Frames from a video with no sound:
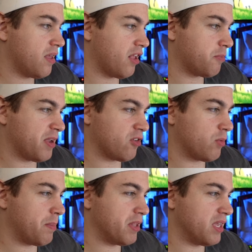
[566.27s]
That's because
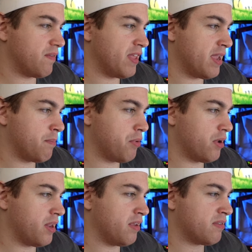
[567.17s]
we believe the
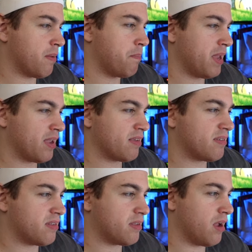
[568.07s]
input is the
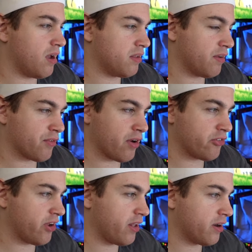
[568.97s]
biggest
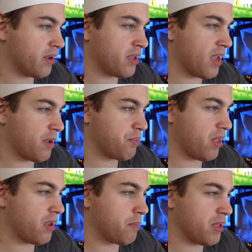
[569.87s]
differentiator in
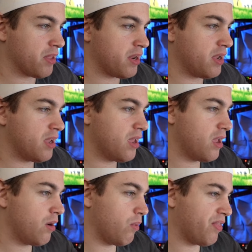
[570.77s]
gameplay ability,
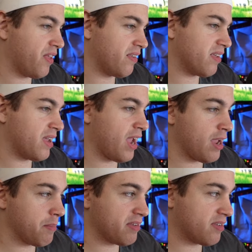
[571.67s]
with things like
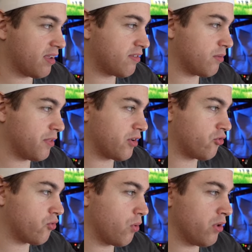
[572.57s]
aim assist on the
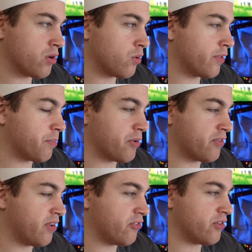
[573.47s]
controller or the
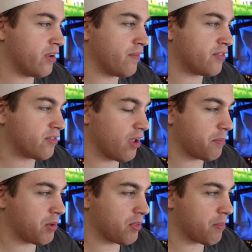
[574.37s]
precision of
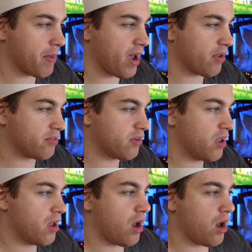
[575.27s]
sniping with a mouse.
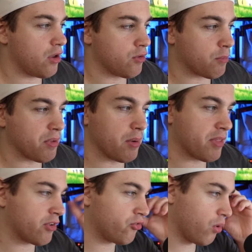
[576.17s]
You can play
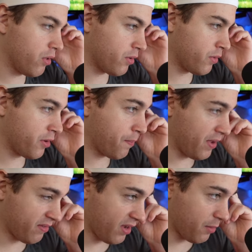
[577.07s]
with a controller on your
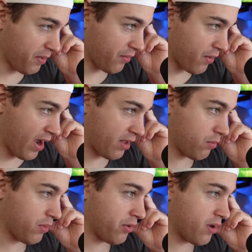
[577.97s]
PC to play
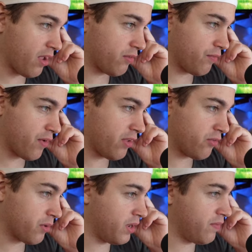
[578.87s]
ranked with your console friends,
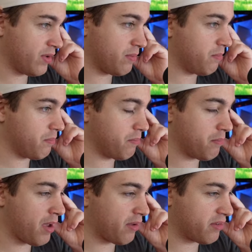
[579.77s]
or even
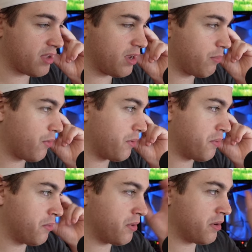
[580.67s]
mouse and keyboard
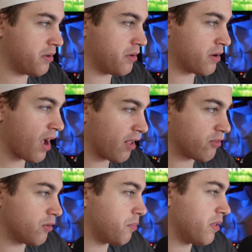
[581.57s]
on your
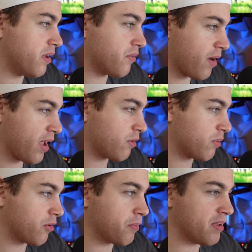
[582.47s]
console to play ranked
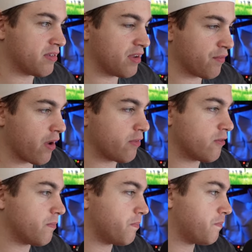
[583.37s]
with your PC friends.